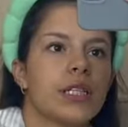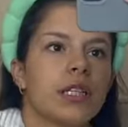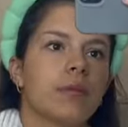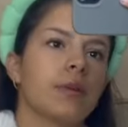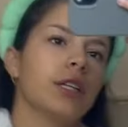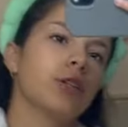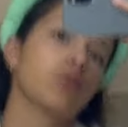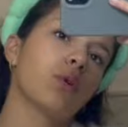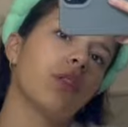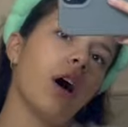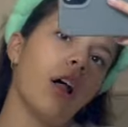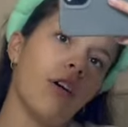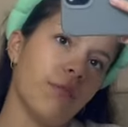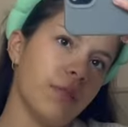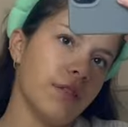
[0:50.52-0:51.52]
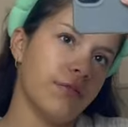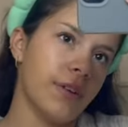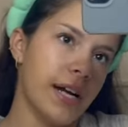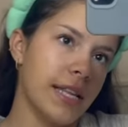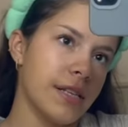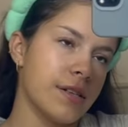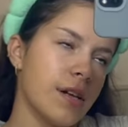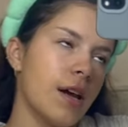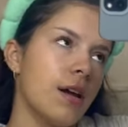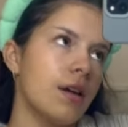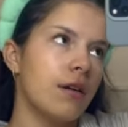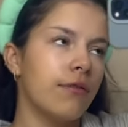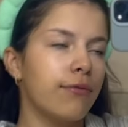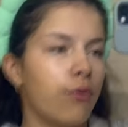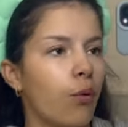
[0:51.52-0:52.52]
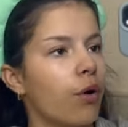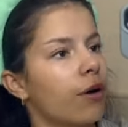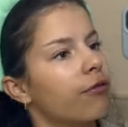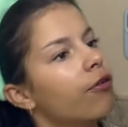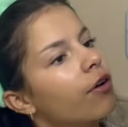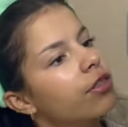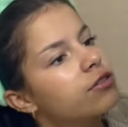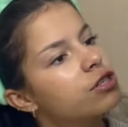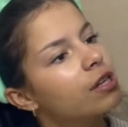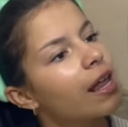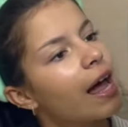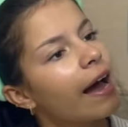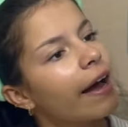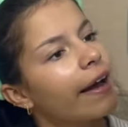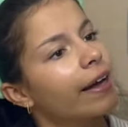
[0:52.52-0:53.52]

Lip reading: to the beach with all of my friends for 4th of July.